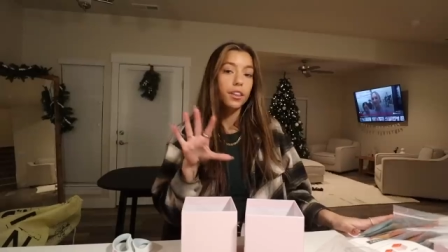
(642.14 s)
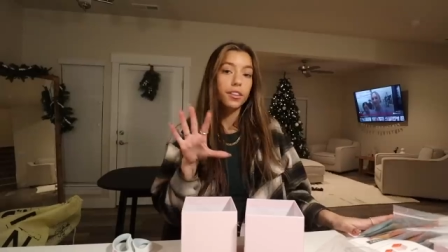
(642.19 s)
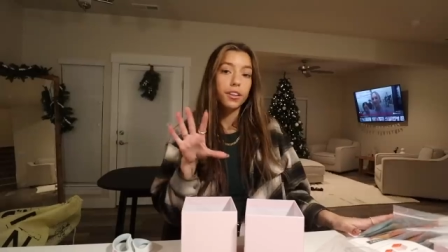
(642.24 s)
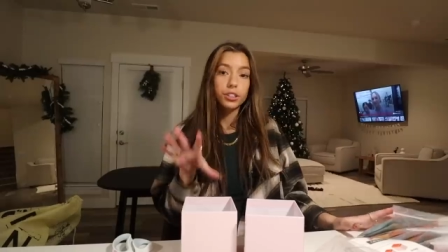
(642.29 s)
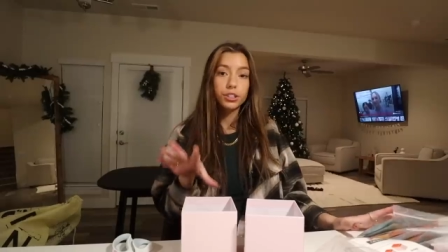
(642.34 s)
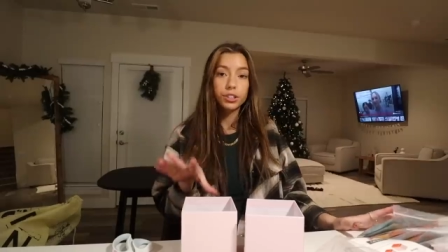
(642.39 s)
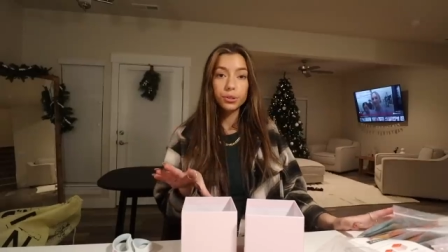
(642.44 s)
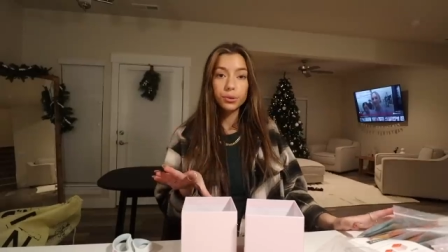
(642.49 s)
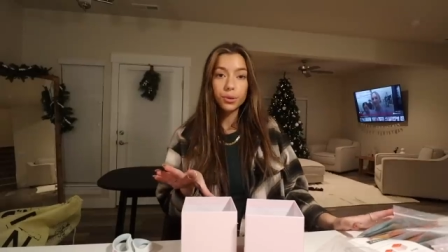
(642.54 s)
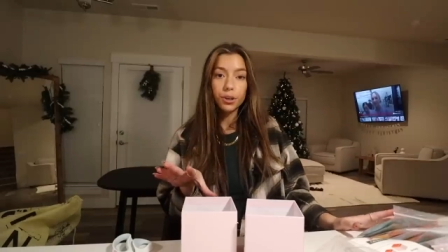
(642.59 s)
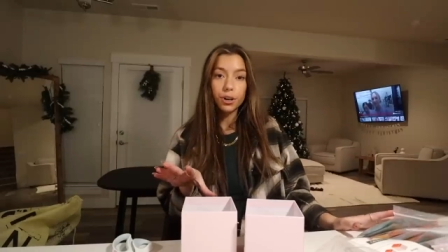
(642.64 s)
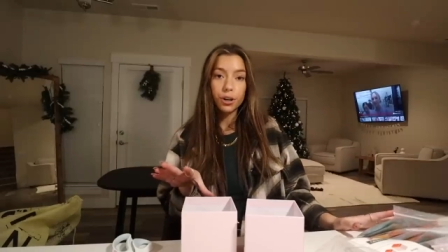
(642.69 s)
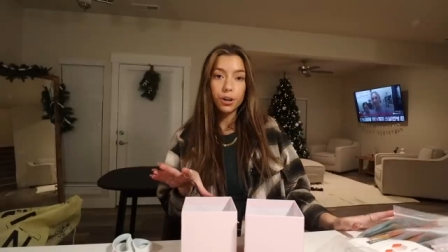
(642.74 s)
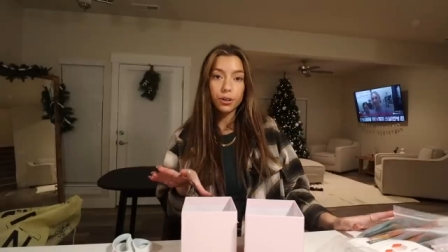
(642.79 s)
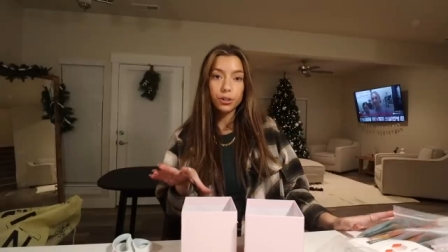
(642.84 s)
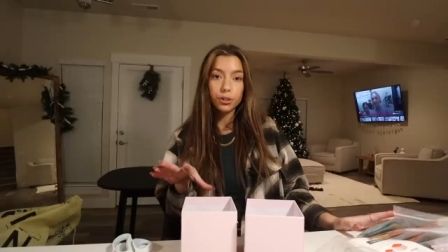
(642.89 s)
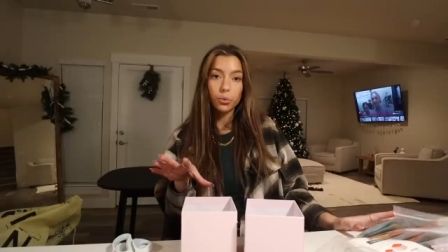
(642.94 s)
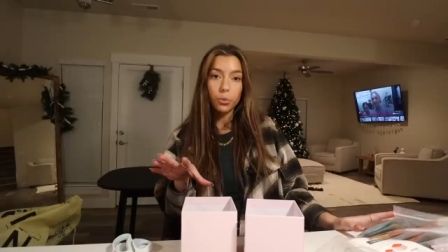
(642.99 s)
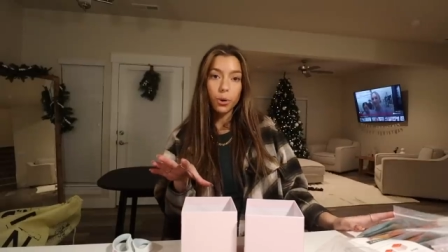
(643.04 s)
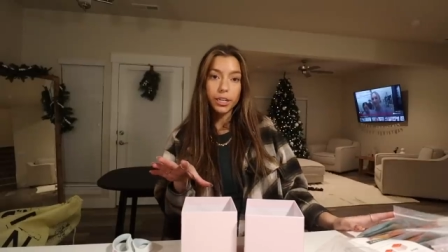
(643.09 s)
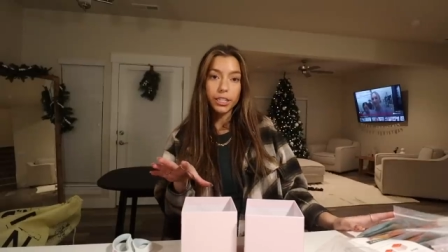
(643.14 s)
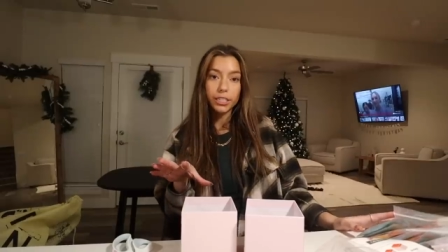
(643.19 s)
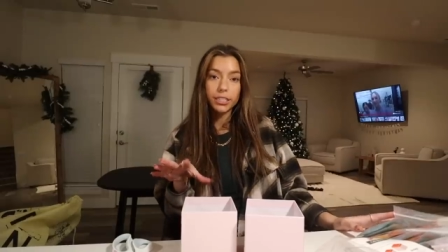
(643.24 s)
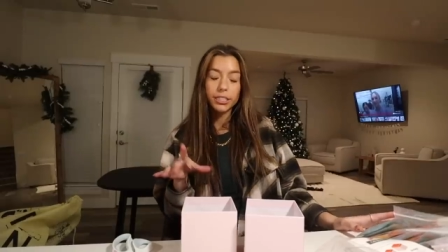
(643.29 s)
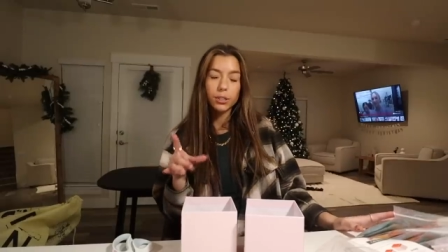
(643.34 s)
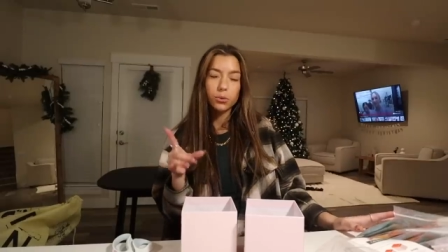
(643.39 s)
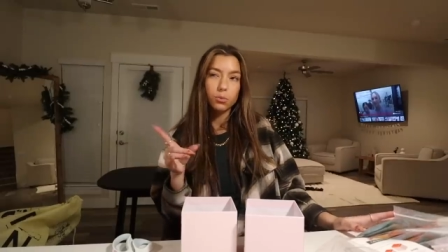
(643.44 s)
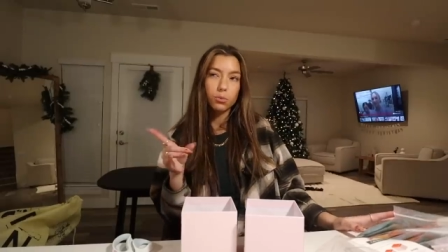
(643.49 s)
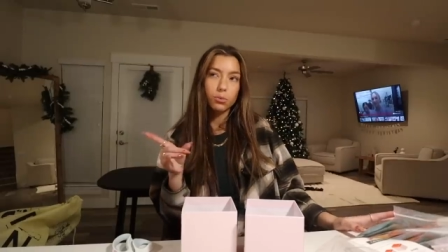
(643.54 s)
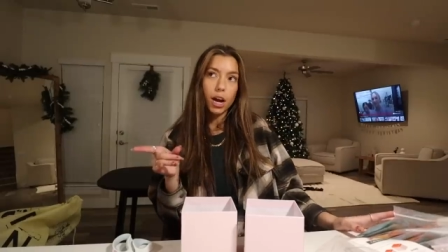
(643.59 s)
They're two girls.
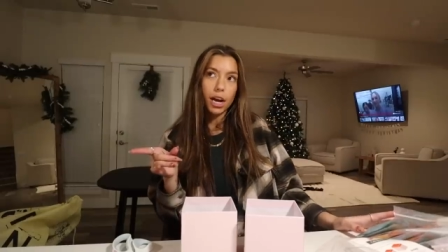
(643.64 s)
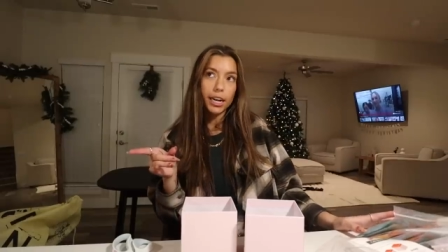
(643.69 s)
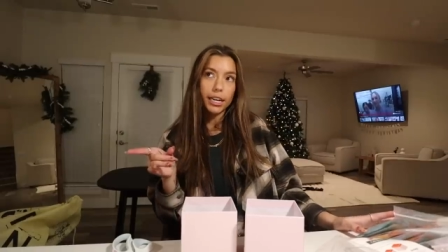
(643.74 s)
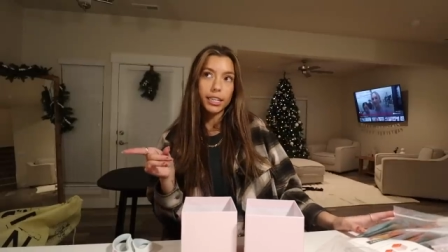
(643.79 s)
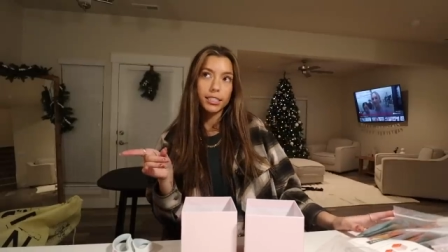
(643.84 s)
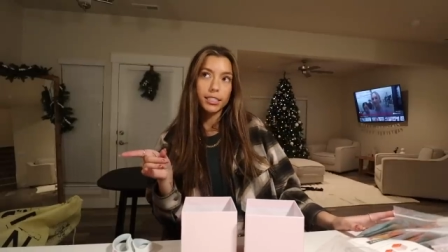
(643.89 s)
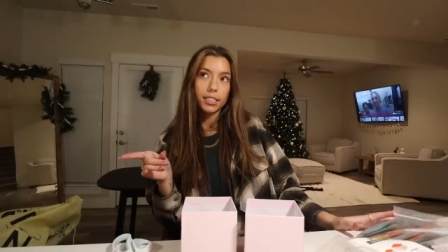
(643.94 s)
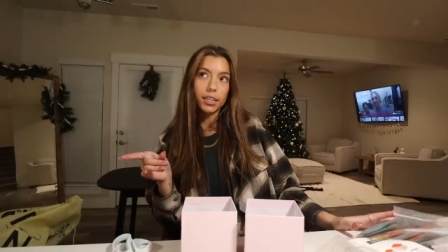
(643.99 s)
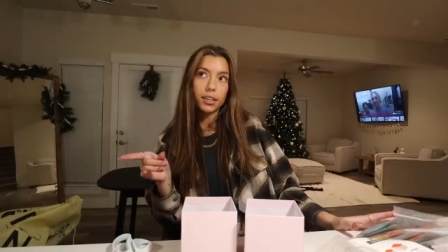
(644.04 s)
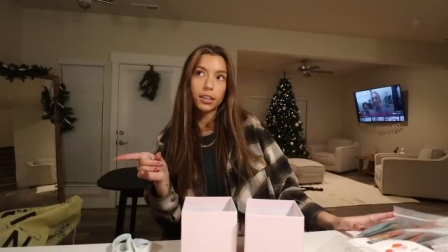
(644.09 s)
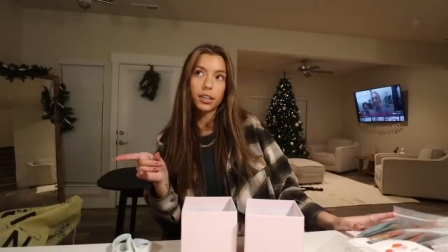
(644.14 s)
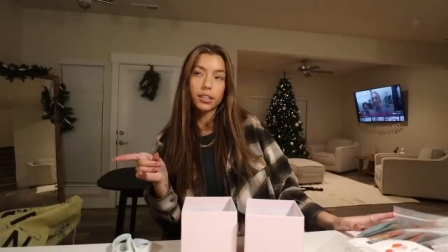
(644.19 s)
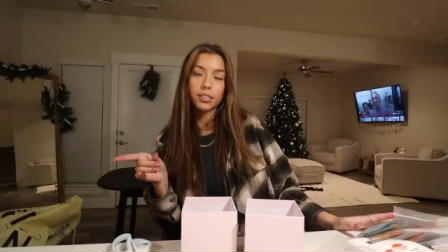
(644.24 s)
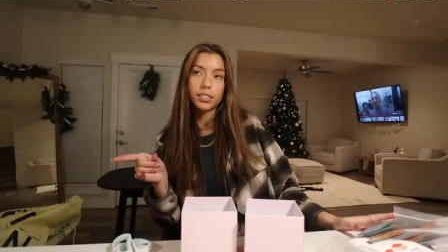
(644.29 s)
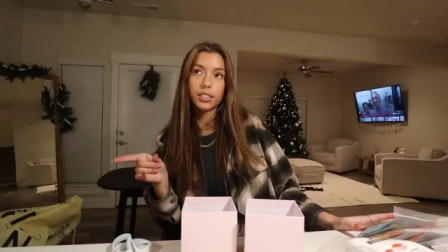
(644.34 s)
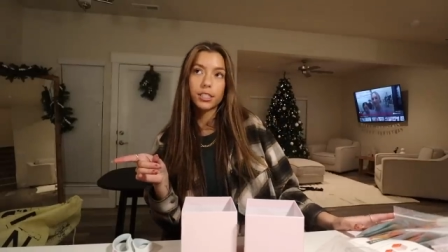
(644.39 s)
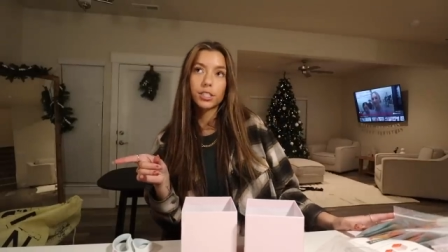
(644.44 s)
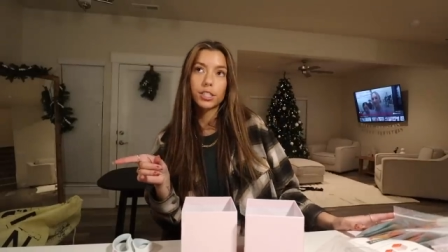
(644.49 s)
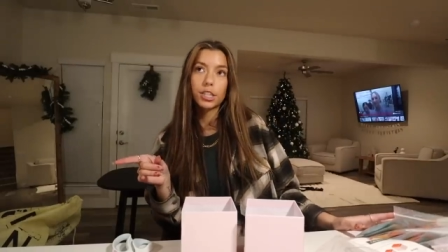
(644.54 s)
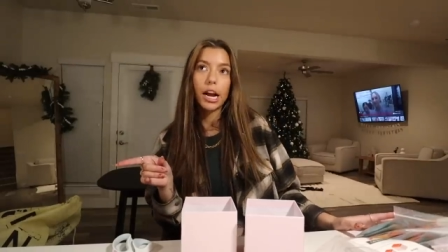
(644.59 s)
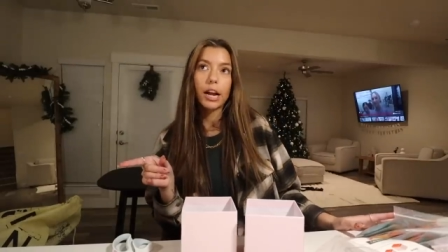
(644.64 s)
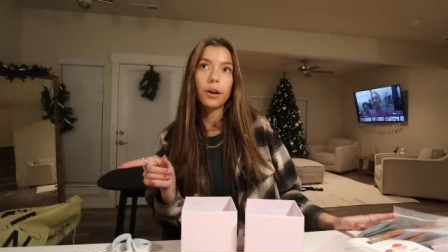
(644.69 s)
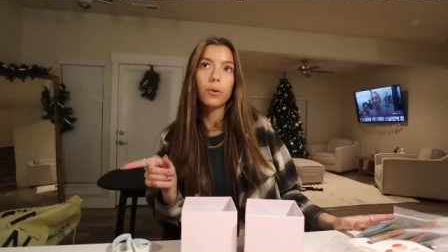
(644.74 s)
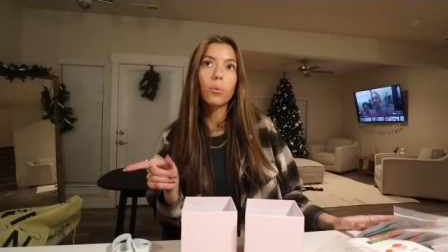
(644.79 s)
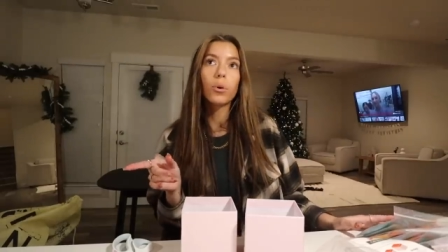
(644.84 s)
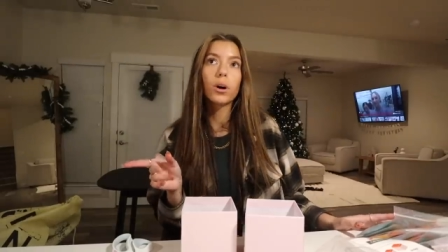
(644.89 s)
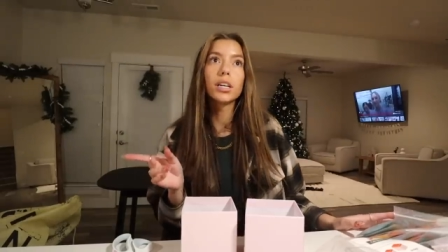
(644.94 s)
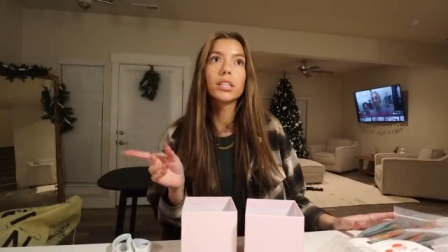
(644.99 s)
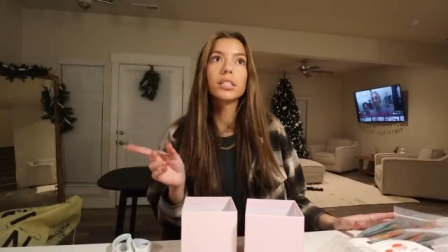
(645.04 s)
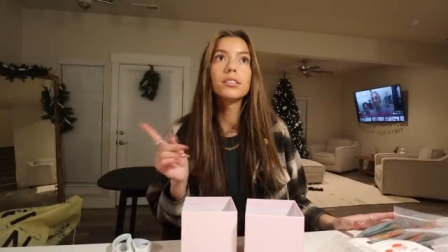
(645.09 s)
One's Ronnie's younger sister and
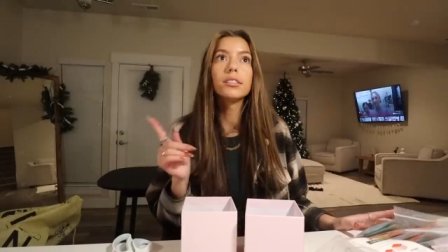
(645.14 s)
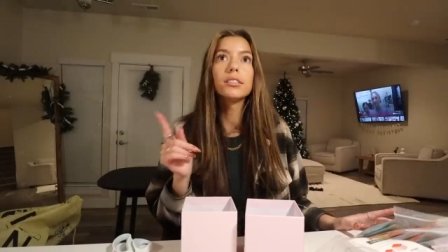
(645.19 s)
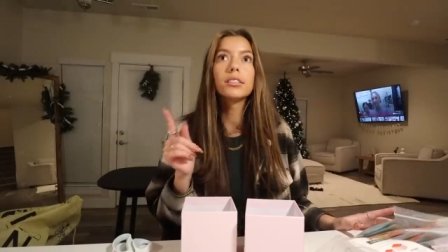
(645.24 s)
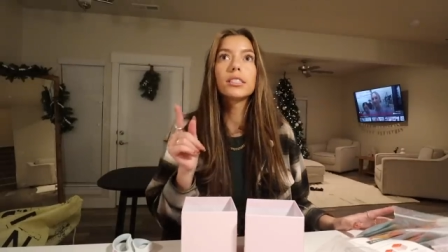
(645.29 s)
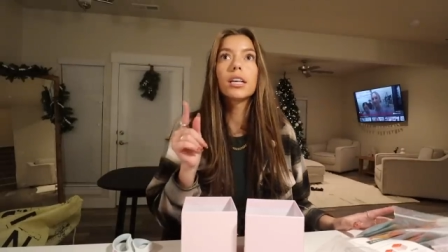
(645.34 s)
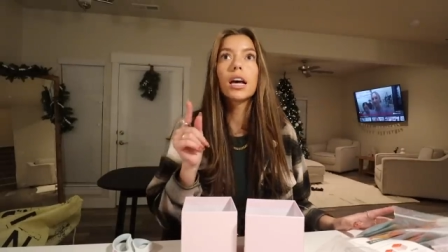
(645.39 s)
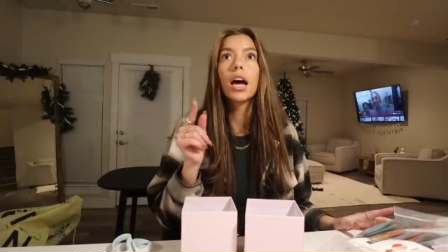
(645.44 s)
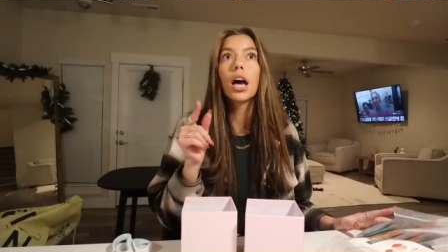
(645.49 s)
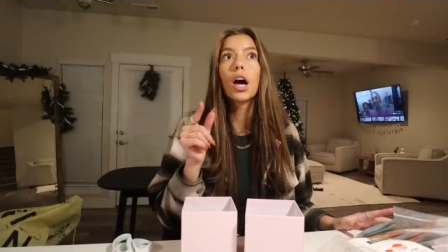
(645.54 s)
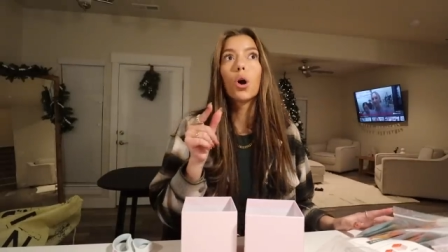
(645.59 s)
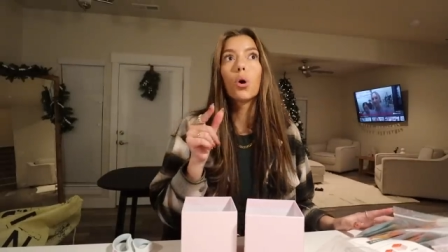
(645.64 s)
one's